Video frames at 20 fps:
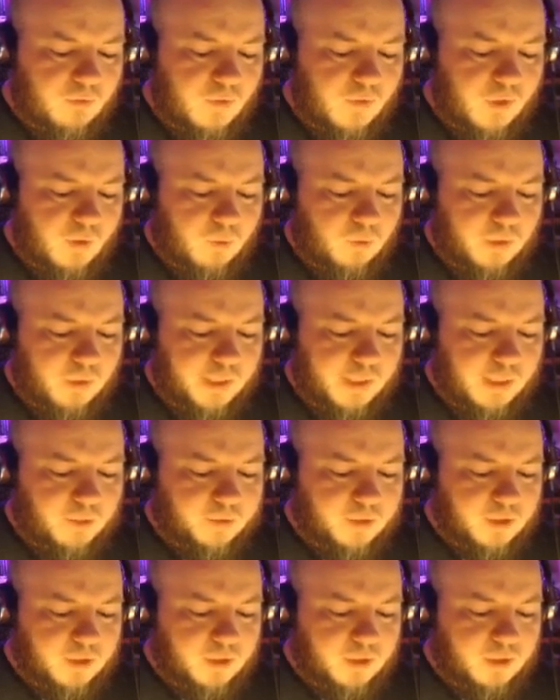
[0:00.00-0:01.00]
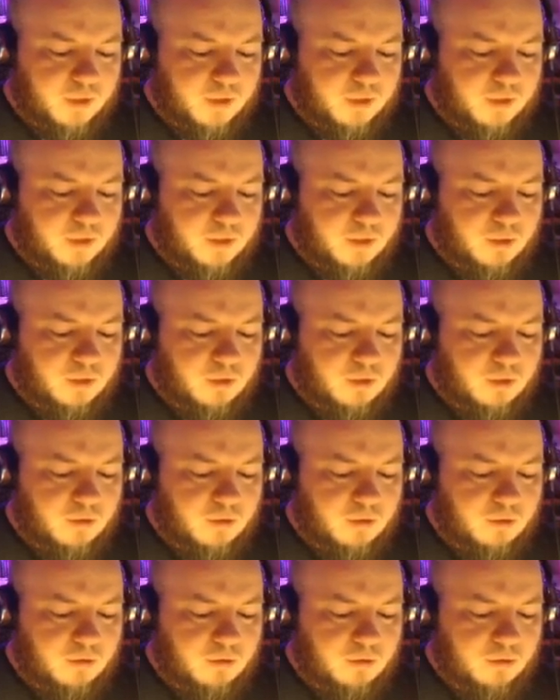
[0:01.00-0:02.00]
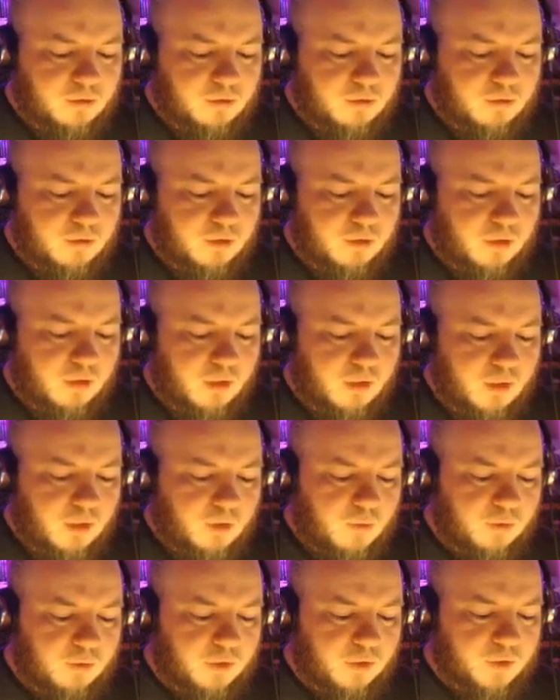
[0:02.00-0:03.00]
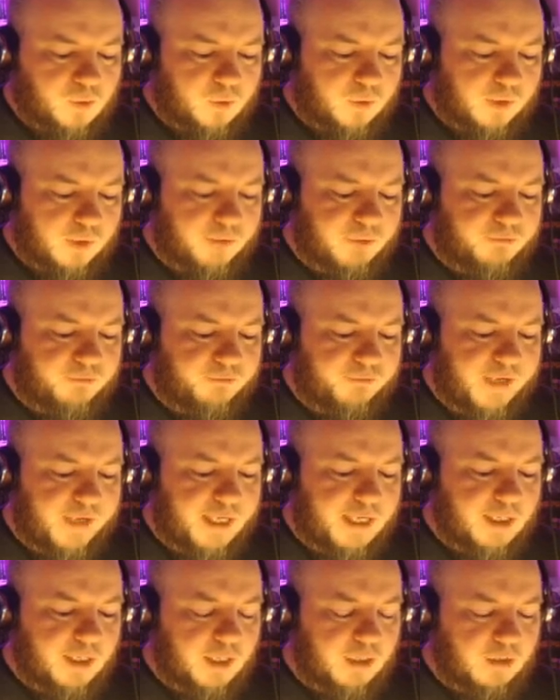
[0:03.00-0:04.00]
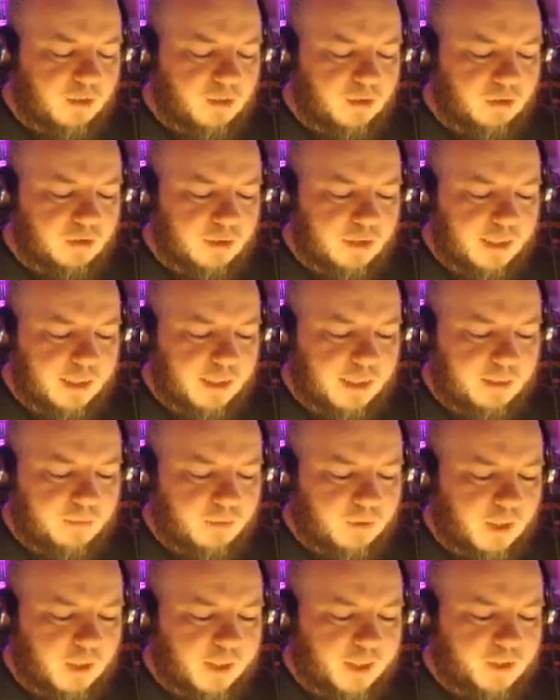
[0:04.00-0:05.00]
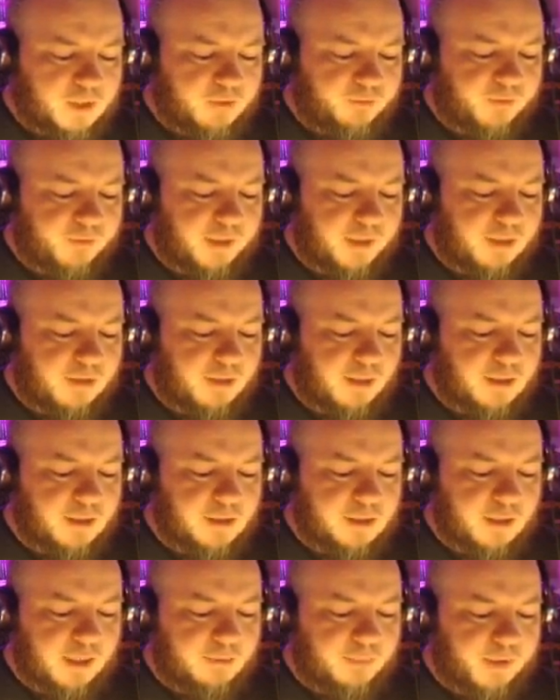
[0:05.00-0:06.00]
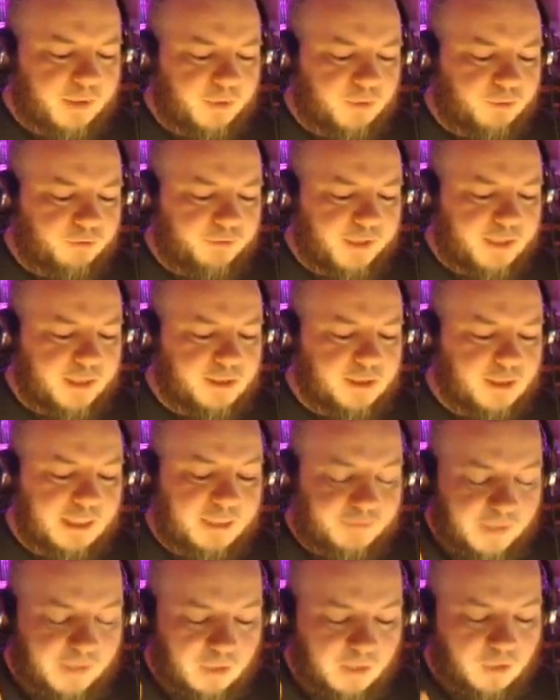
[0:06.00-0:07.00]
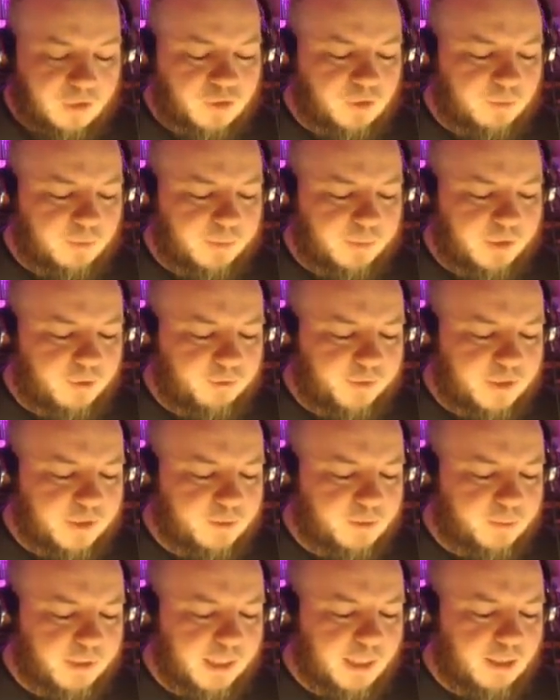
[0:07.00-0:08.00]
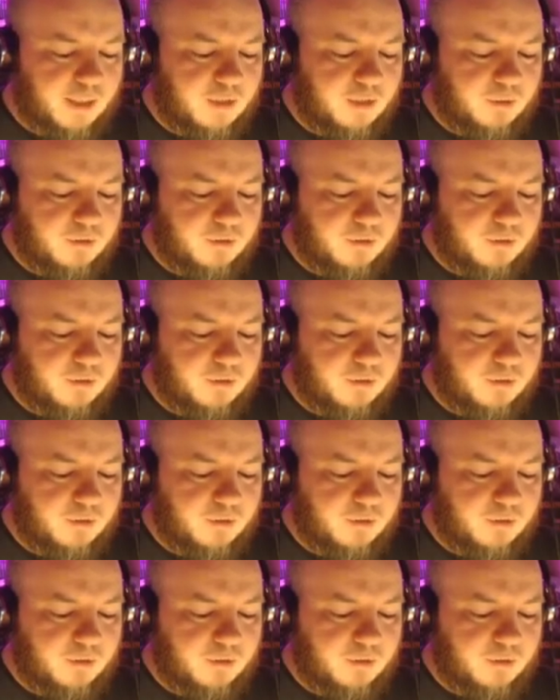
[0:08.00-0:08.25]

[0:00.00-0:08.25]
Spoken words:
What else? What do I fear on the table? I used to fear things like Imperial Fists. I never lost an Imperial Fist player.